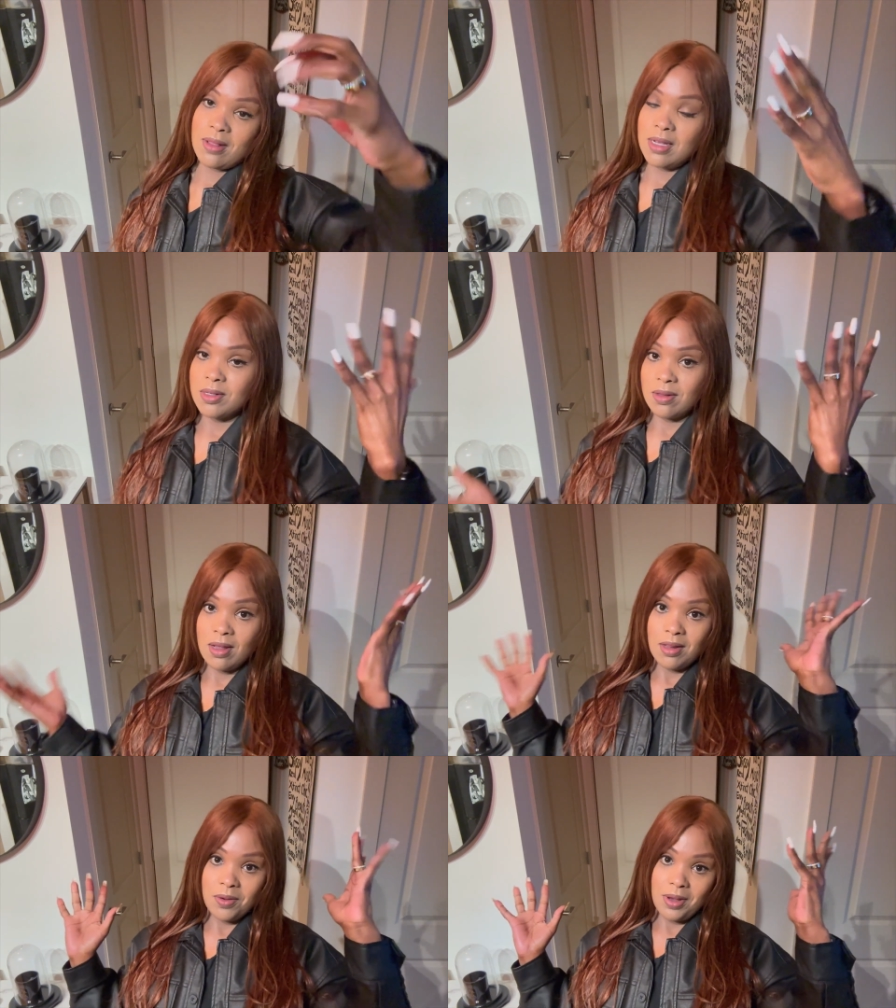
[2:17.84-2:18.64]
These are the
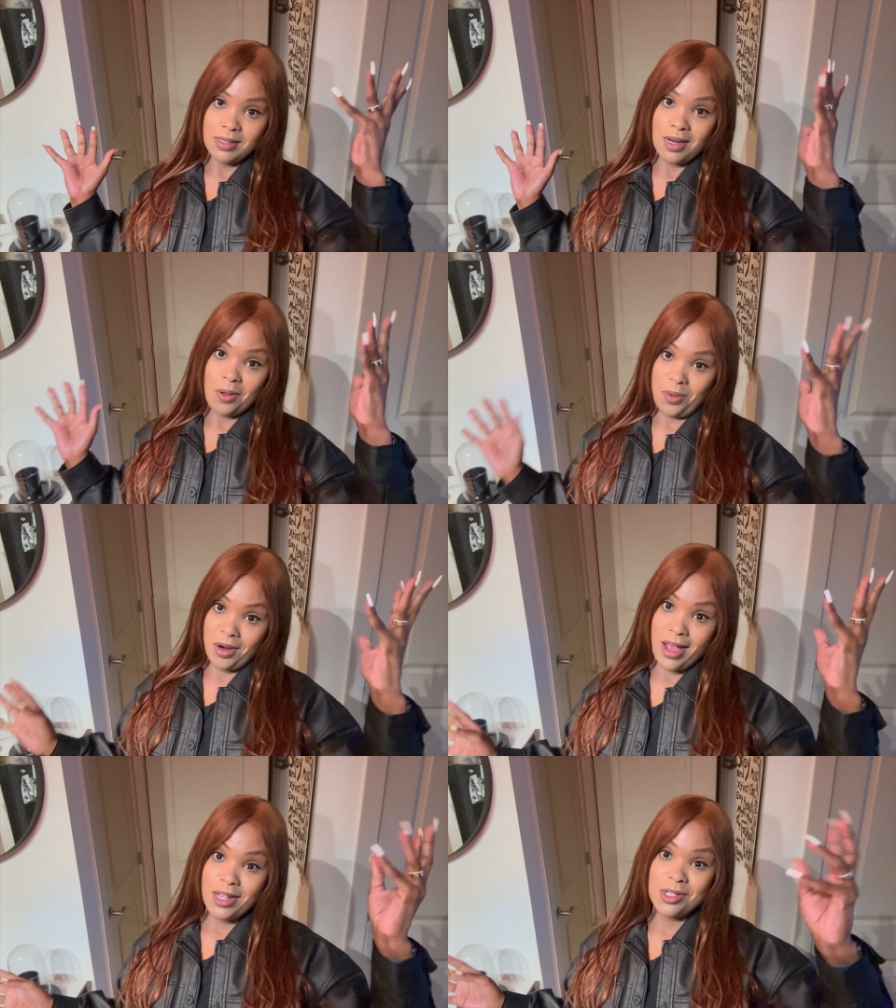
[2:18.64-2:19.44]
only rings that I wear
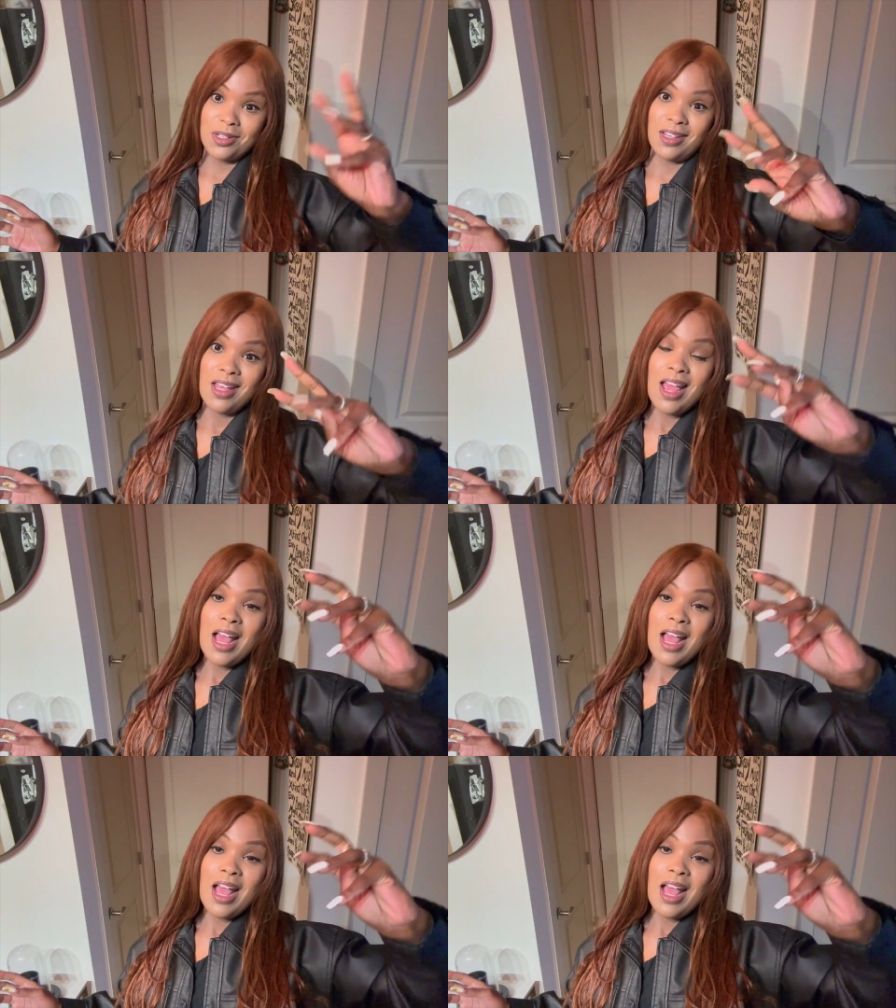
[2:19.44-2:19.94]
actually.